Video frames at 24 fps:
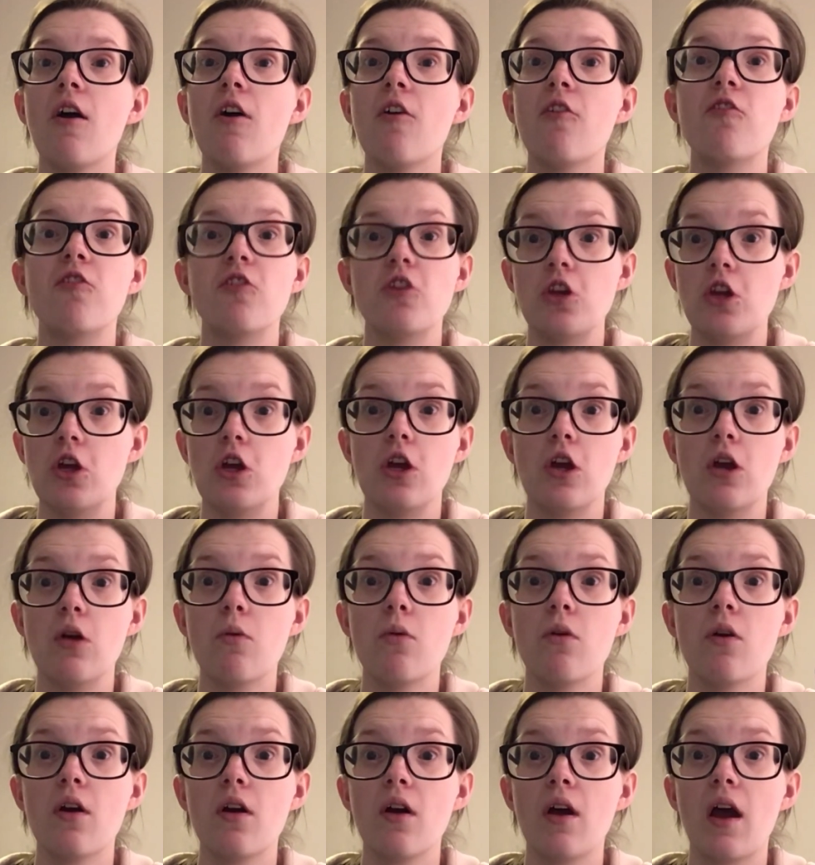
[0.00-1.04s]
for you
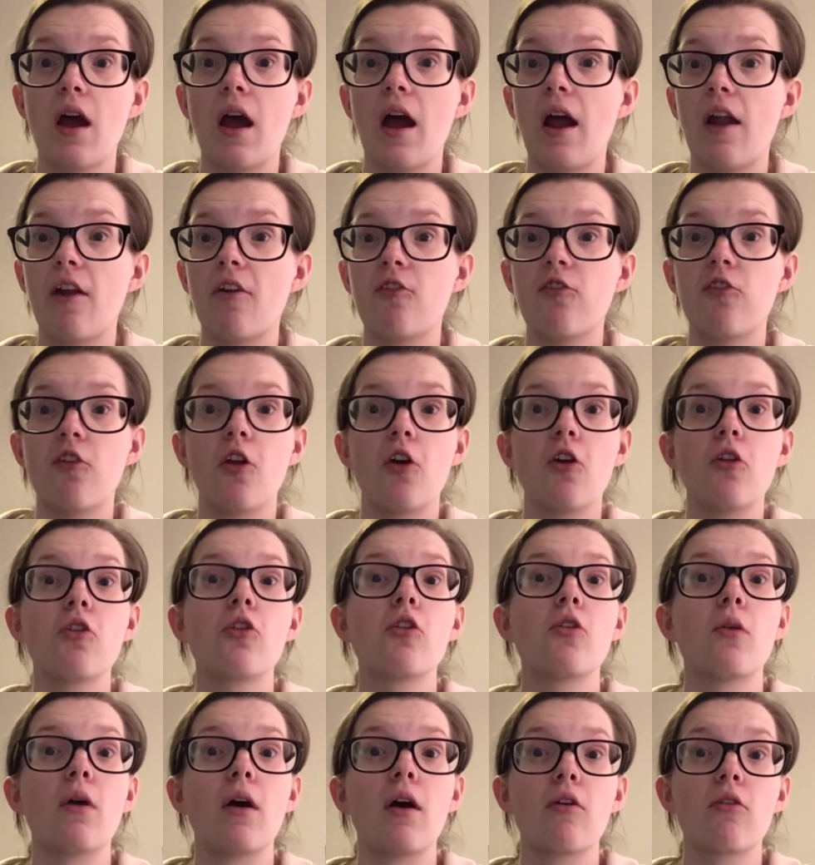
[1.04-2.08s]
and for those
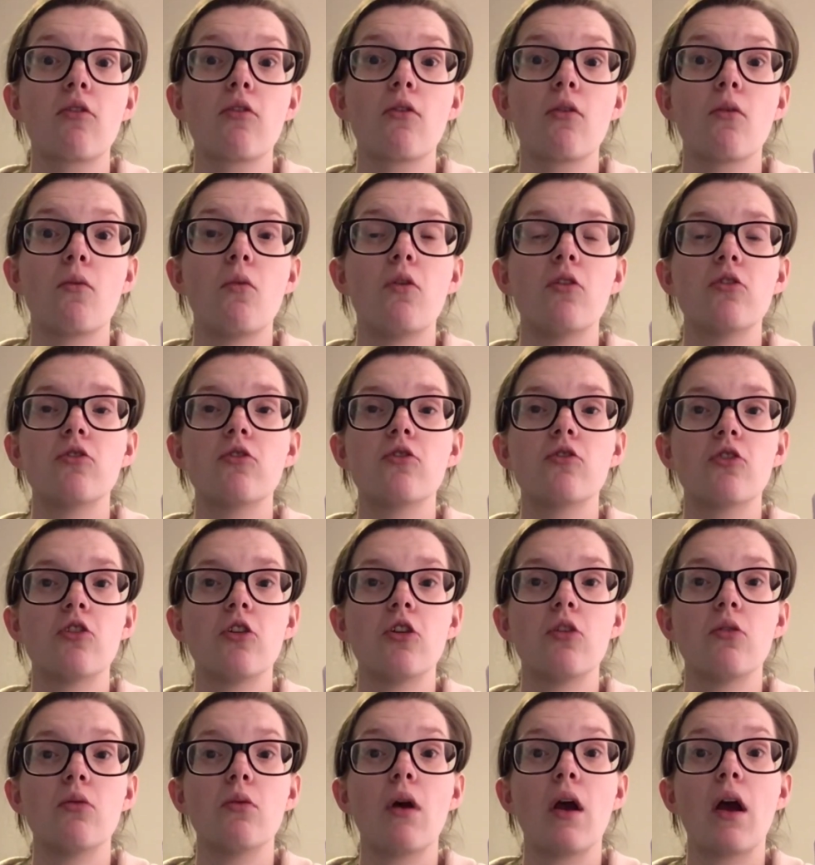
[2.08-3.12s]
who else want
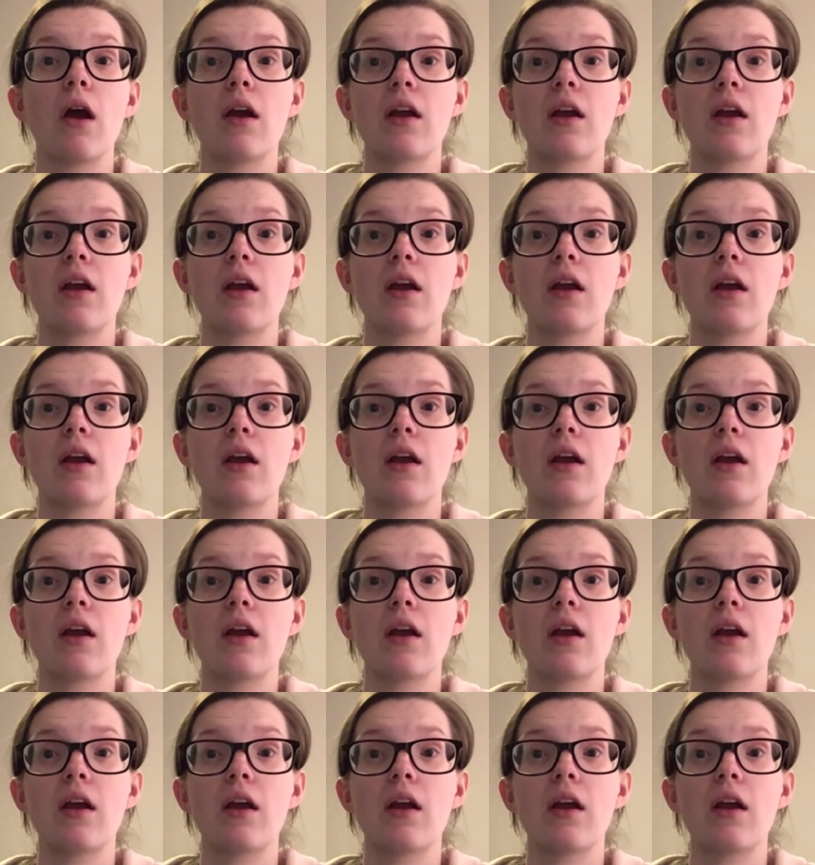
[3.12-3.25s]
to